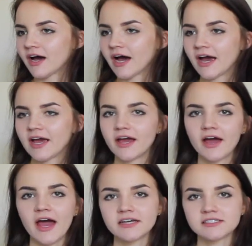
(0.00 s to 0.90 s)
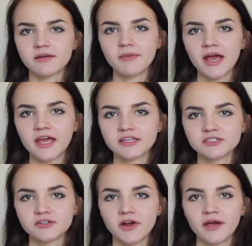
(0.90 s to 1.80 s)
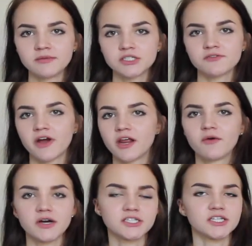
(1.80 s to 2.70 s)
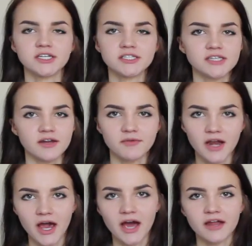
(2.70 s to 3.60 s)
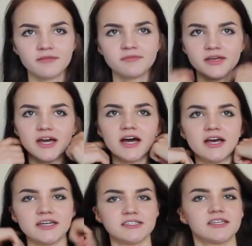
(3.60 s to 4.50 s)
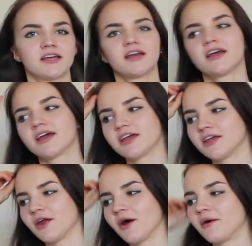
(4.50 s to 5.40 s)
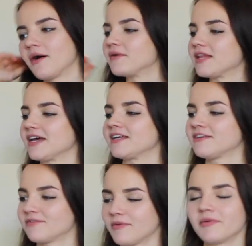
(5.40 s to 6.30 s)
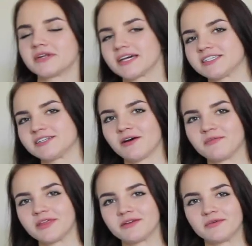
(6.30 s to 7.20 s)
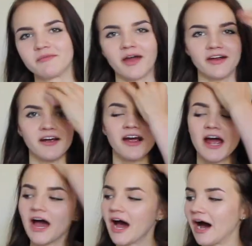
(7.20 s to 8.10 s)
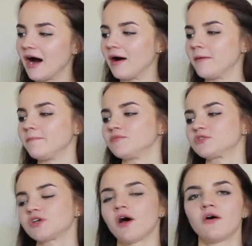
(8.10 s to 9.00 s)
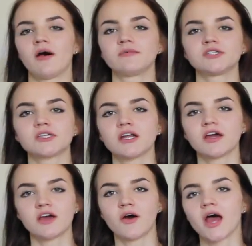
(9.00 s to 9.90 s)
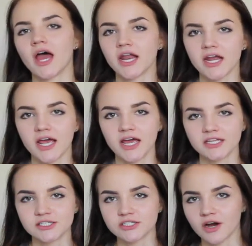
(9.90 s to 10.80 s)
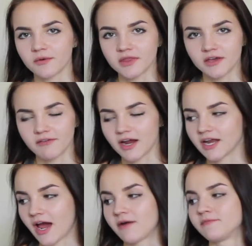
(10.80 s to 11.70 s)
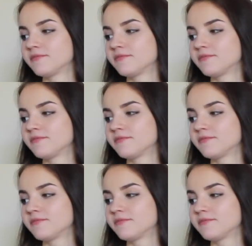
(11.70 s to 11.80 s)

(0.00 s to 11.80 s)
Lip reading: I asked on my Instagram just for any questions anyone had, because, I would like for people to get to know me a little bit better. So I'm just going to go ahead and start with it right now.